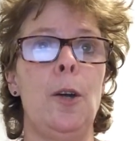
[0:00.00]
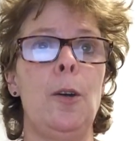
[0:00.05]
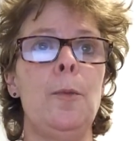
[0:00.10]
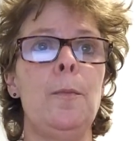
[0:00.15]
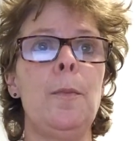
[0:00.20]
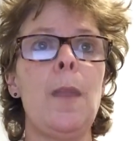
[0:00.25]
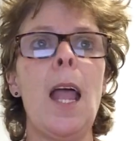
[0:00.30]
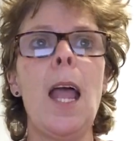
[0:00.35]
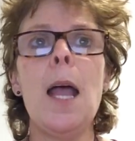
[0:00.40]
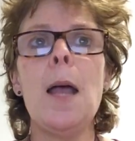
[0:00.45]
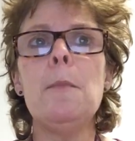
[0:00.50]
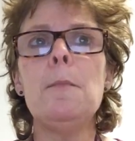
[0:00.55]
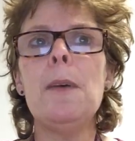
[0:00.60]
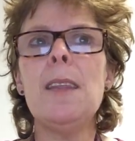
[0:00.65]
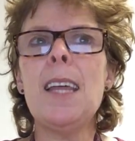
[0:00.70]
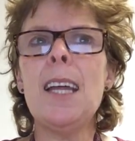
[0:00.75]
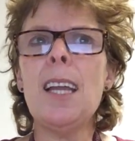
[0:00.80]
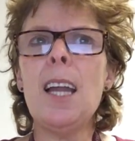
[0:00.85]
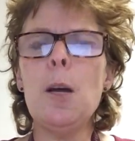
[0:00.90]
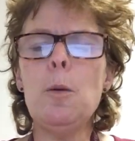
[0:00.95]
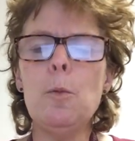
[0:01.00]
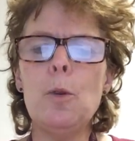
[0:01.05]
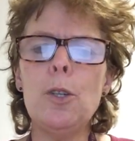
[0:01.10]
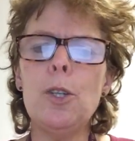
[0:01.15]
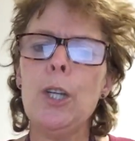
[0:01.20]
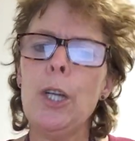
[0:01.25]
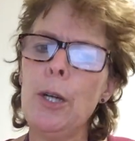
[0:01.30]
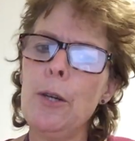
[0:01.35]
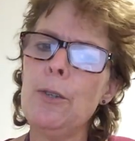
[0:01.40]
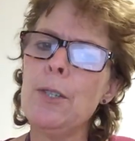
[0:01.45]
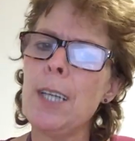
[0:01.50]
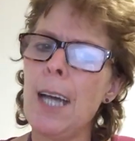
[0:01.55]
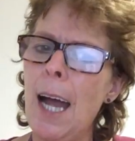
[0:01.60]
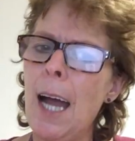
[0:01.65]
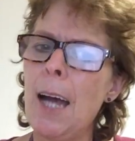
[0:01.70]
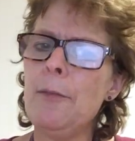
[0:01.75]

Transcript: but then I want you to